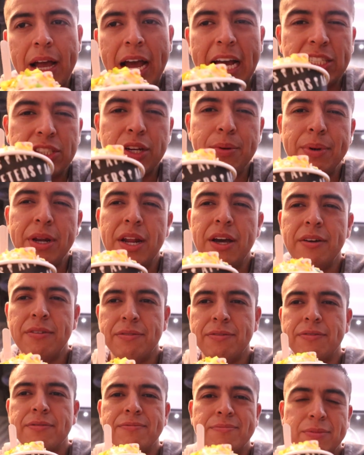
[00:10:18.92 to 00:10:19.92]
ice cream
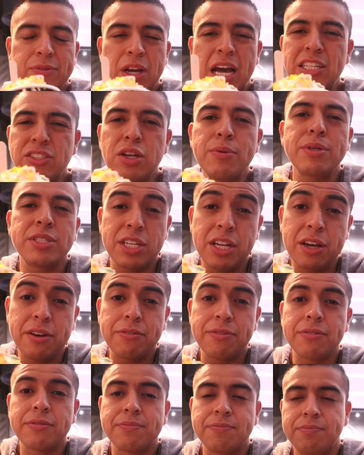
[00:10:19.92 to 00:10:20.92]
enough. Ice cream is enough.